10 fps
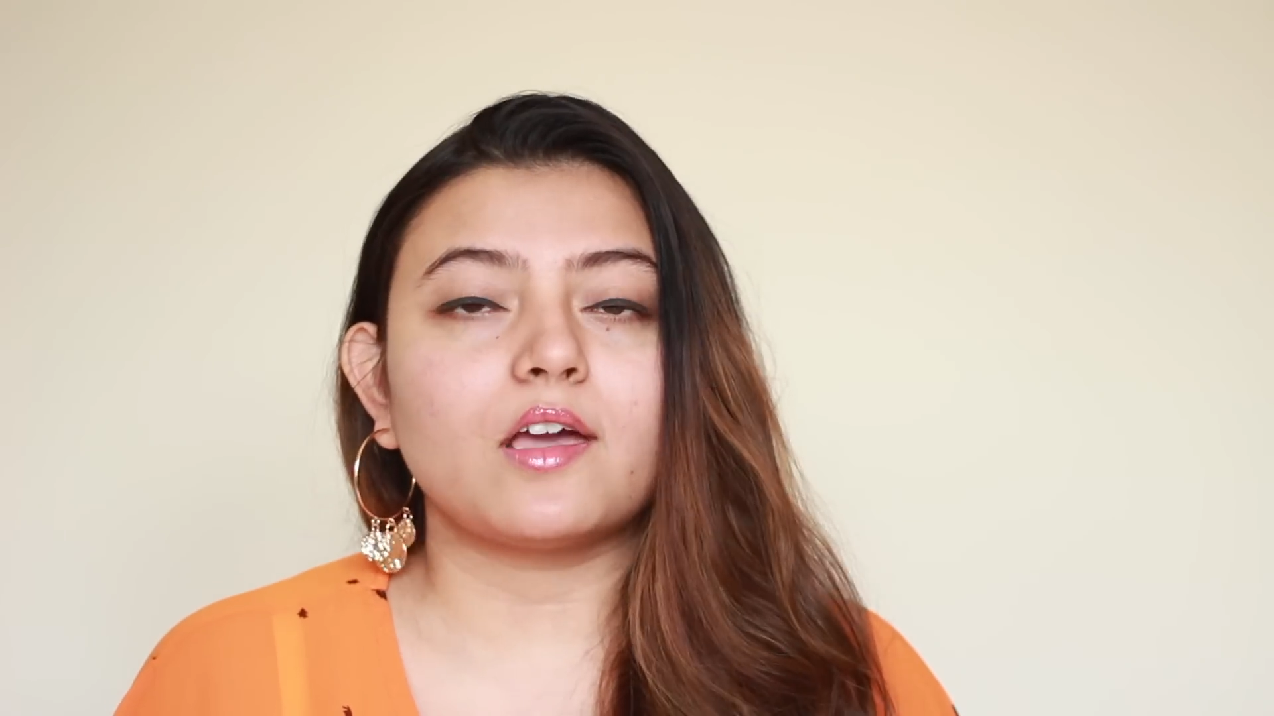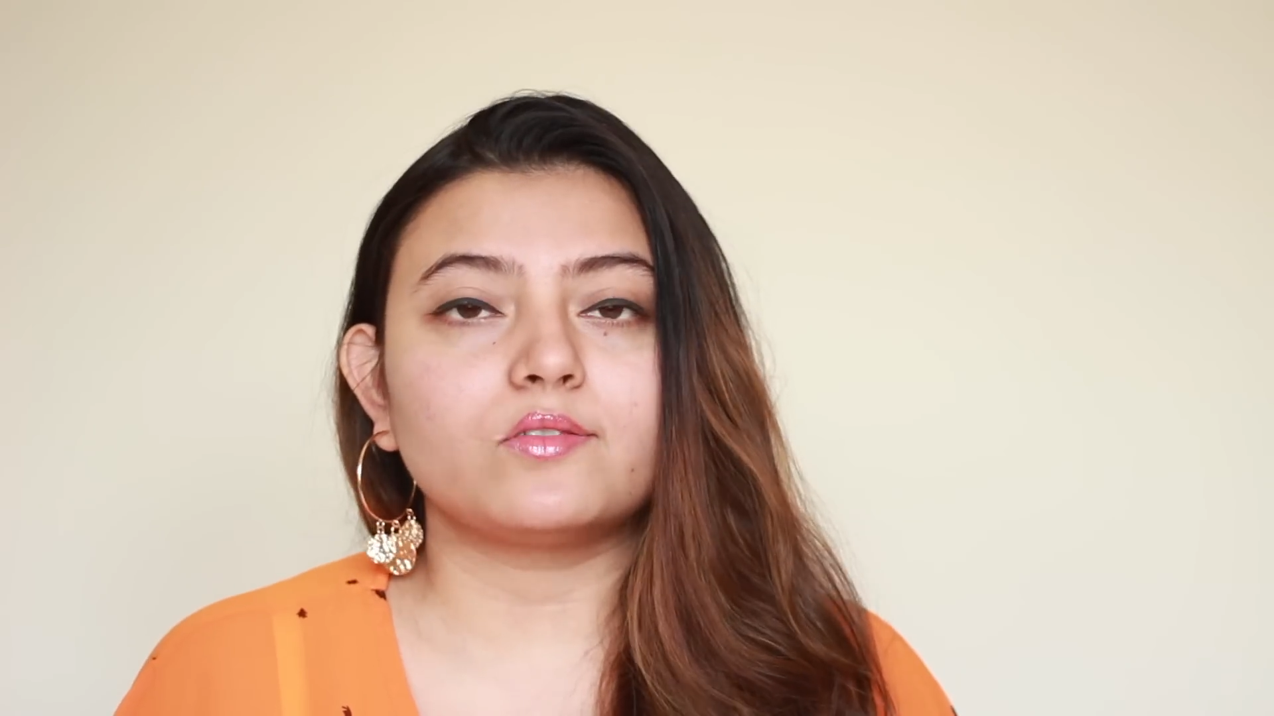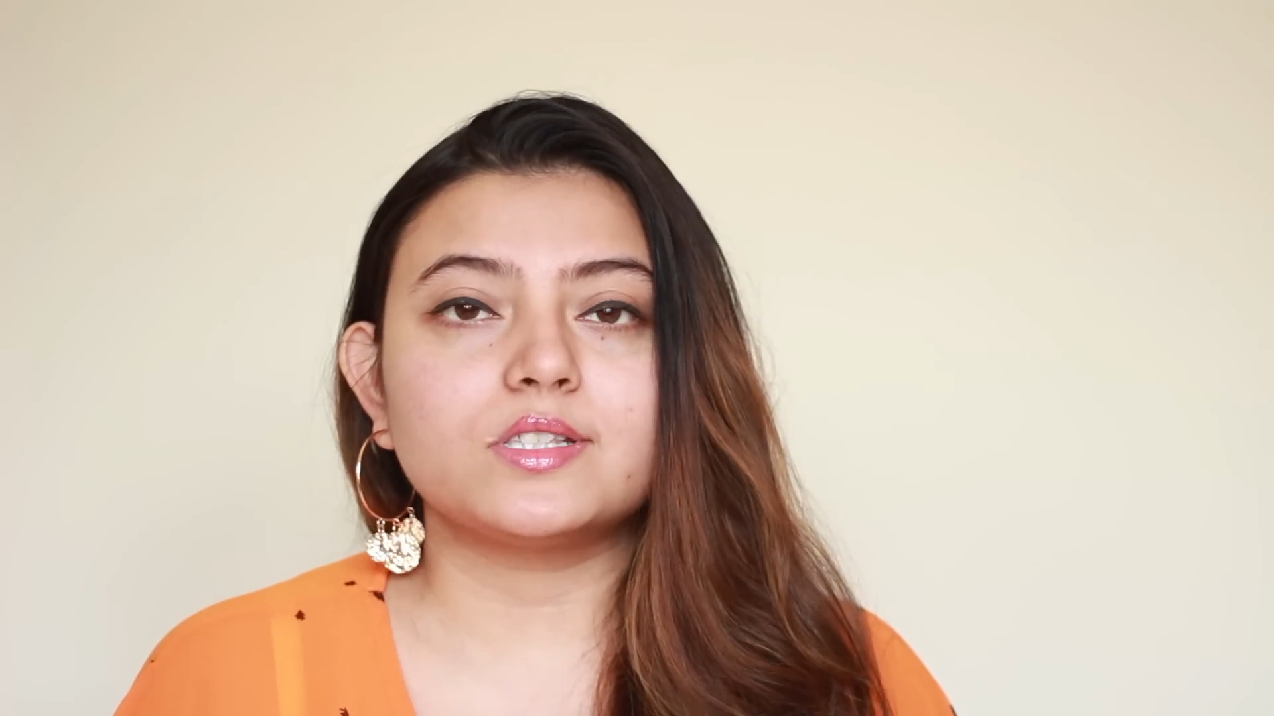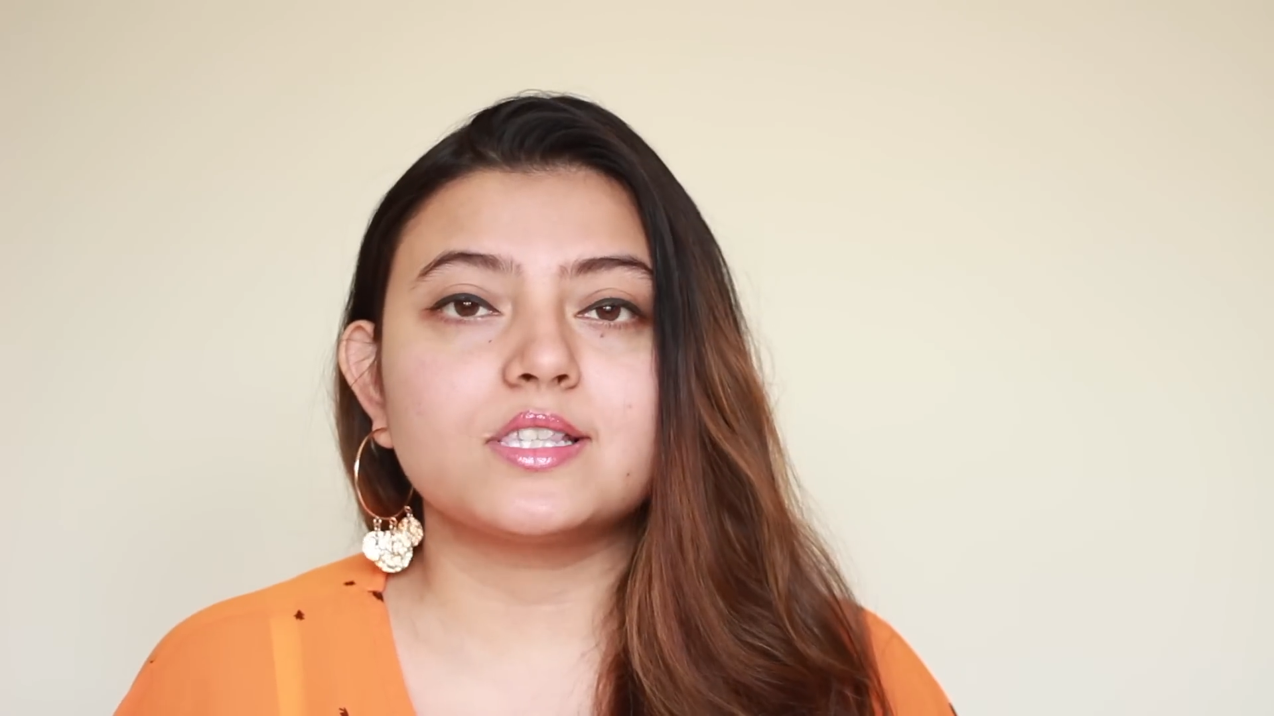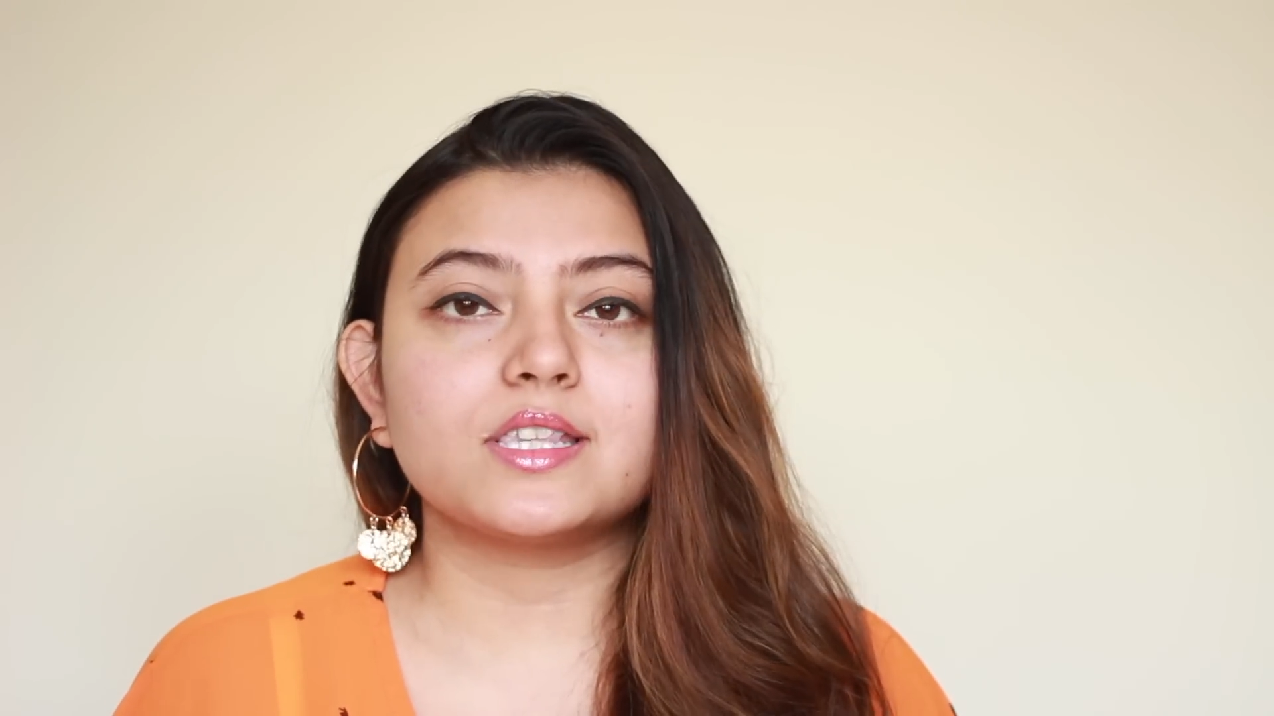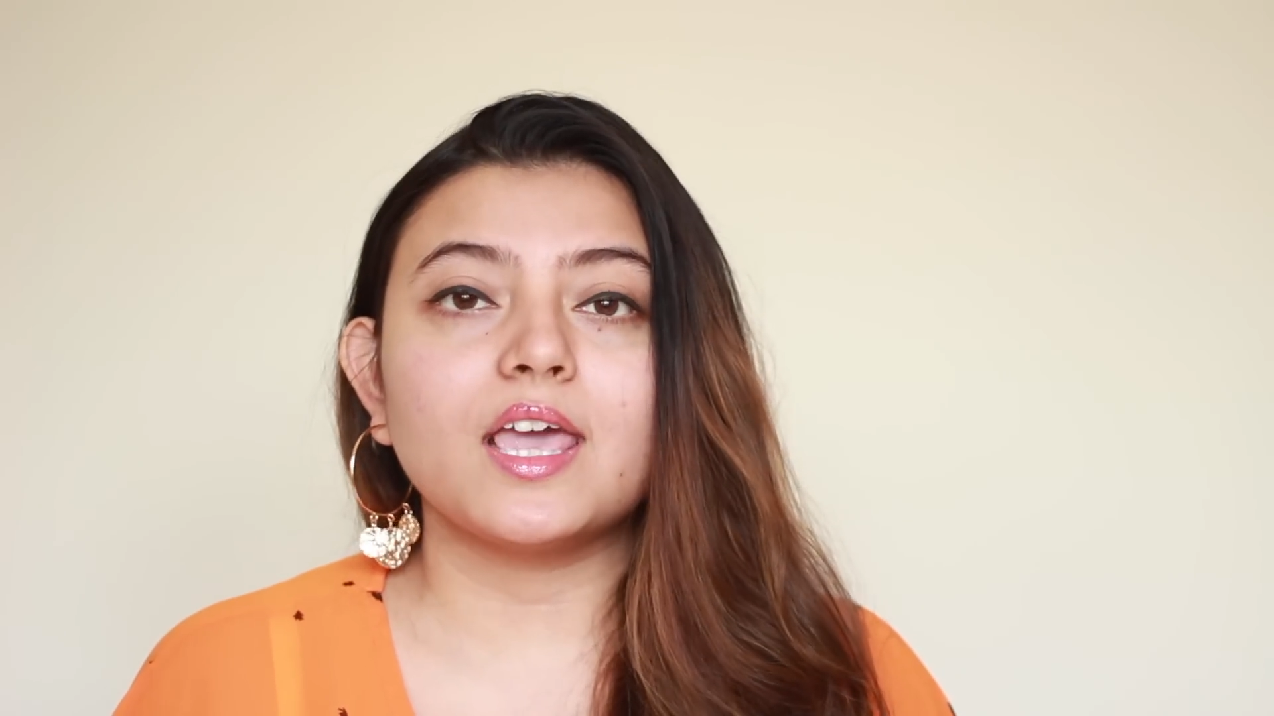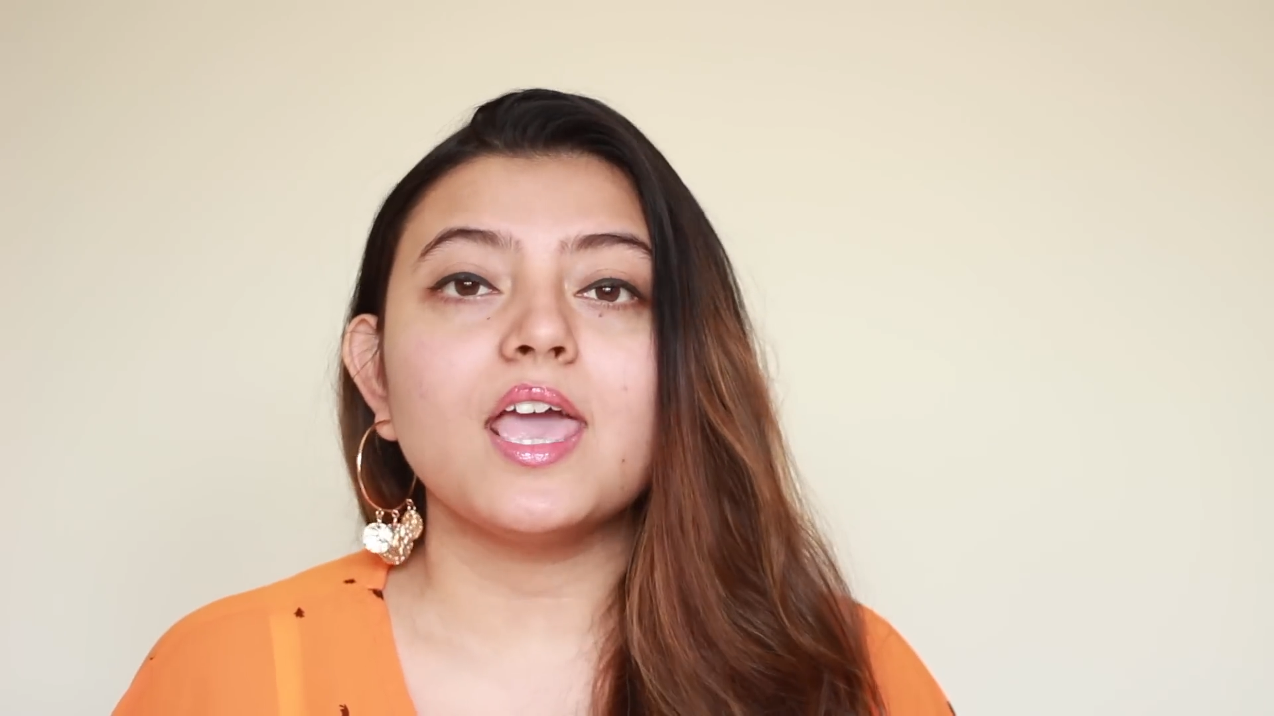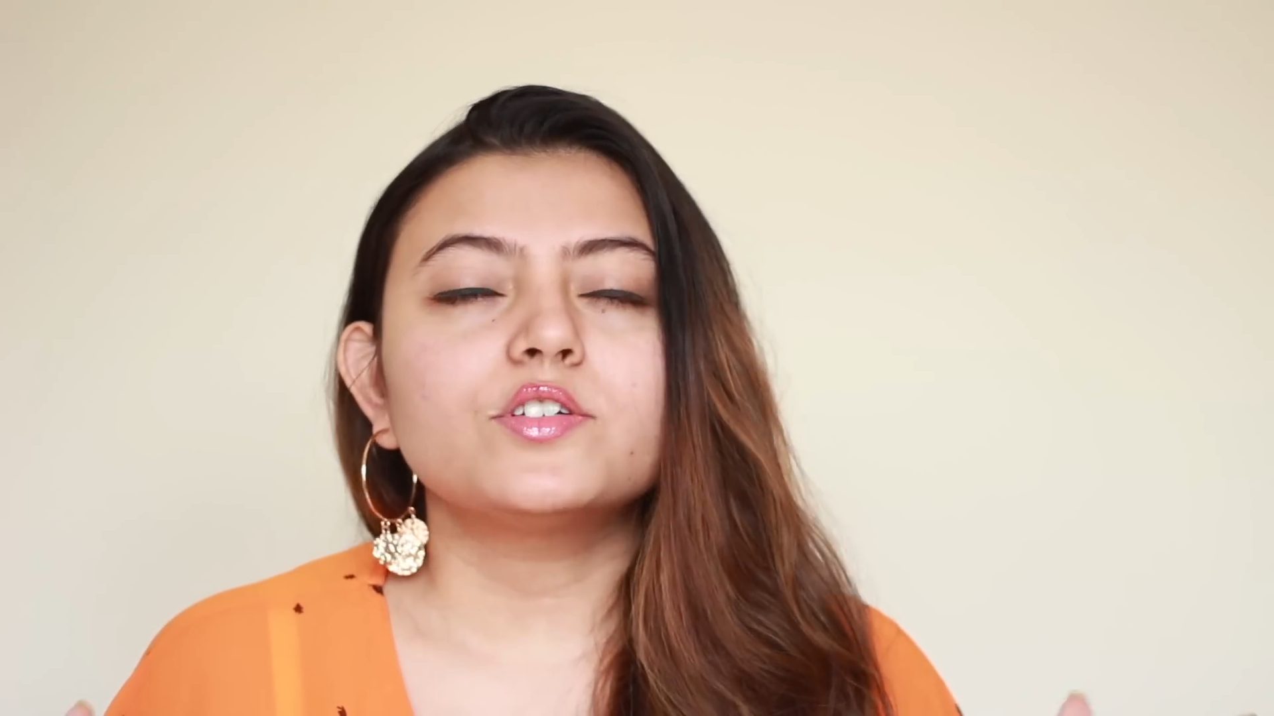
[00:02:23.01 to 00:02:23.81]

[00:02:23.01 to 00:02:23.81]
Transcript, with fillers: I would say.